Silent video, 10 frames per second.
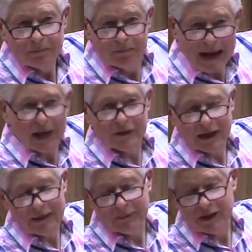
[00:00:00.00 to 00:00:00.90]
bound
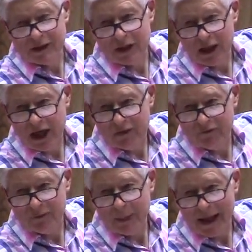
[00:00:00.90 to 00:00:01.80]
up in his
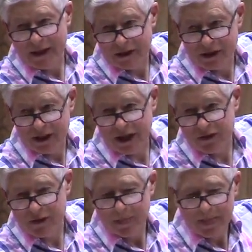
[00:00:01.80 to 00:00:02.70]
life and his
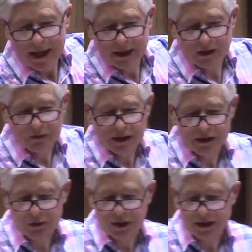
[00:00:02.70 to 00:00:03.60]
death and his
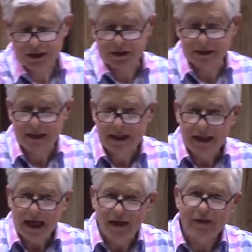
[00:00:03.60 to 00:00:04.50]
resurrection.
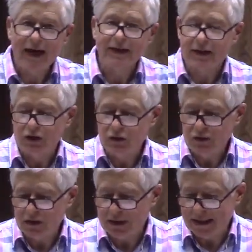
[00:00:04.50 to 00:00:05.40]
And that
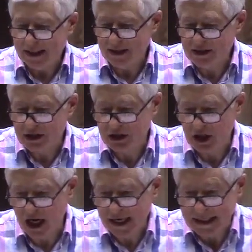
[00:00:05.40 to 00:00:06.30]
union is
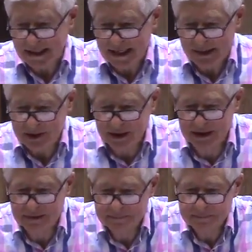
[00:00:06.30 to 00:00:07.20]

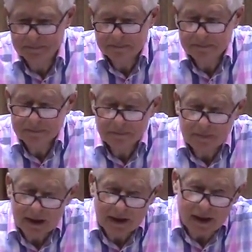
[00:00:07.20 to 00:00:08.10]
dynamic.
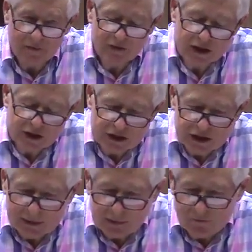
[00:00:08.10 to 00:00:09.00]
Ephesians
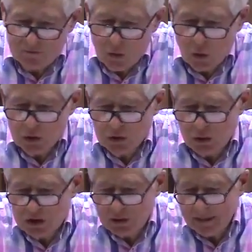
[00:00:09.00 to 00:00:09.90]
chapter 4
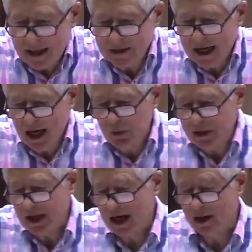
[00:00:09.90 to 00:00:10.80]
talks about how
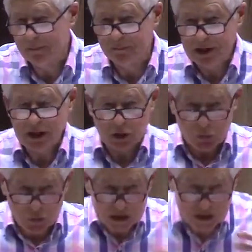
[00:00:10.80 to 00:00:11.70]
we are
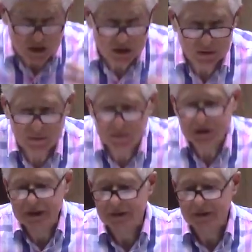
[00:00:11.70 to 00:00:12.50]
being renewed